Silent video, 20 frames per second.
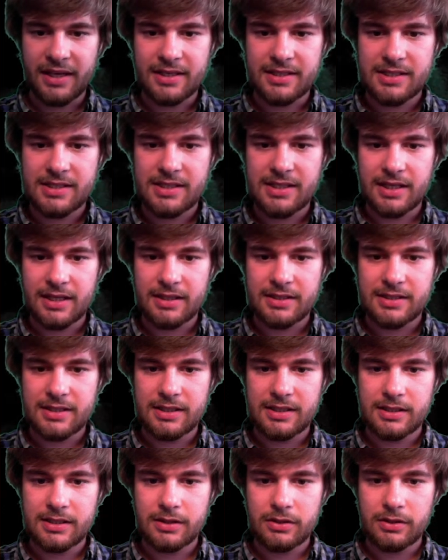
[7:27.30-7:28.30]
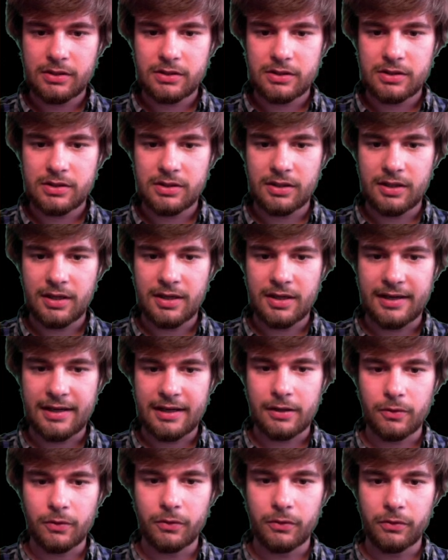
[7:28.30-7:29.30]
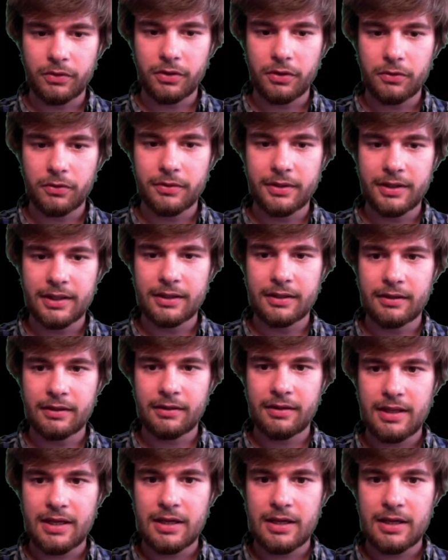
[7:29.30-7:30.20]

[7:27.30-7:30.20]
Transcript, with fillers: and it's starting to cut out all the green.